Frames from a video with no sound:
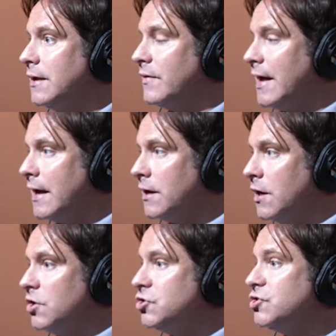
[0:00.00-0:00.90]
and that
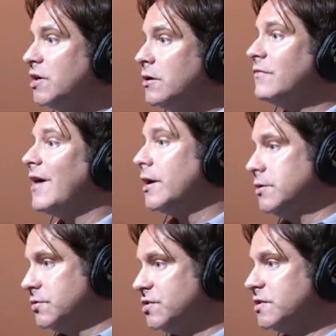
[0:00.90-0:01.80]
shared
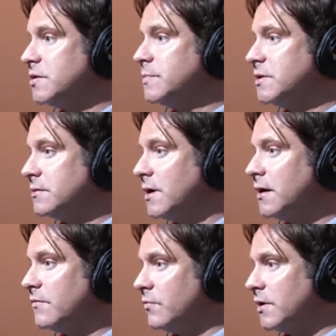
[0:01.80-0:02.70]
value system to
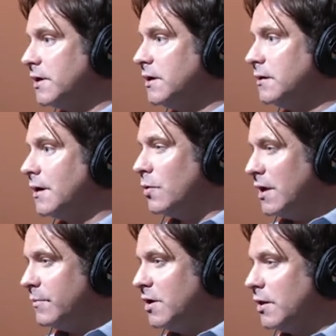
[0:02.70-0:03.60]
kind of really you know
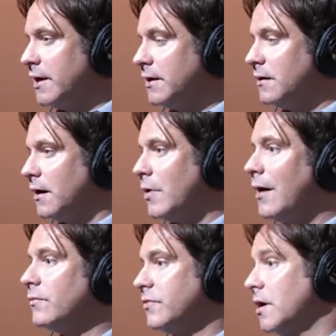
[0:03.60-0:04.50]
emulate
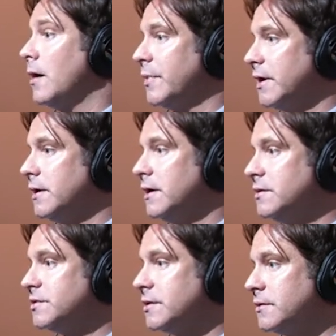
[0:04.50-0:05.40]
throughout the company
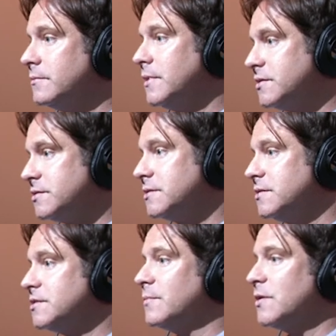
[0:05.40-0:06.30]
and so it's
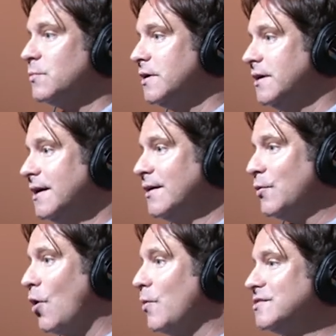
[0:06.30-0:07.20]
it's something we
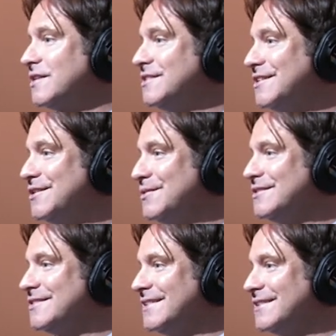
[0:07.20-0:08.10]
we're always continuing
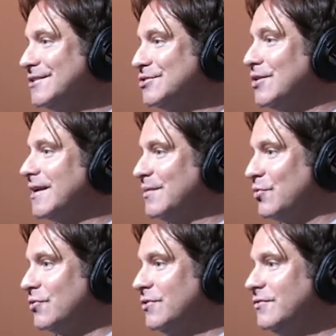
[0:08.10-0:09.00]
to to try to
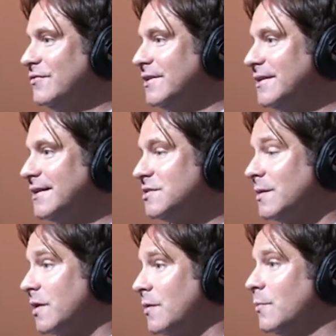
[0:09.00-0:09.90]
improve and it's
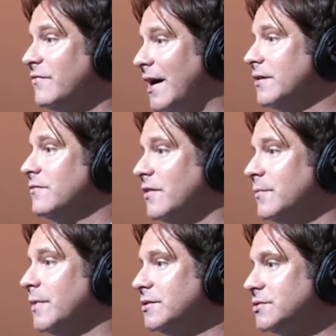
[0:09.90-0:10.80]
something that we value
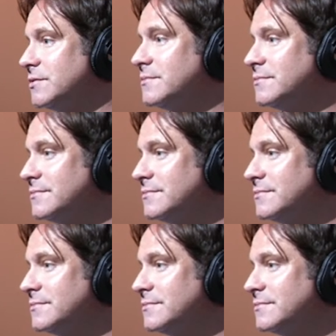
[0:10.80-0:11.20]
very much